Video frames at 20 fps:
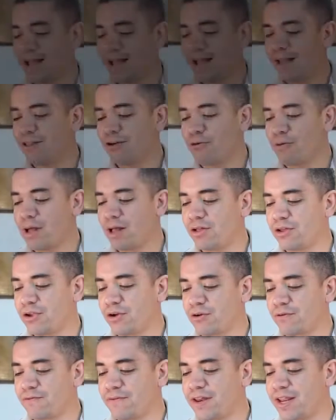LOL,
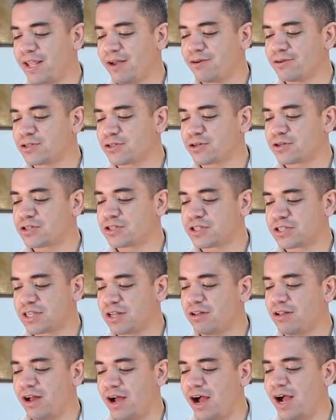your videos are
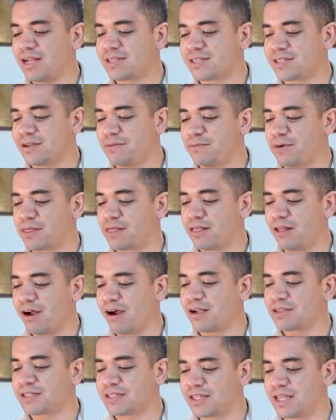still awesome with
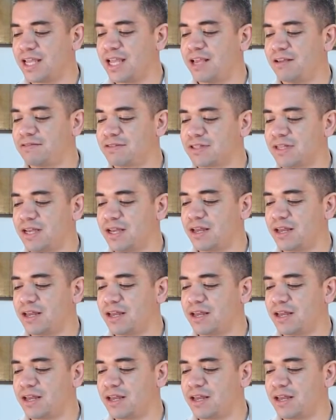long sleeves,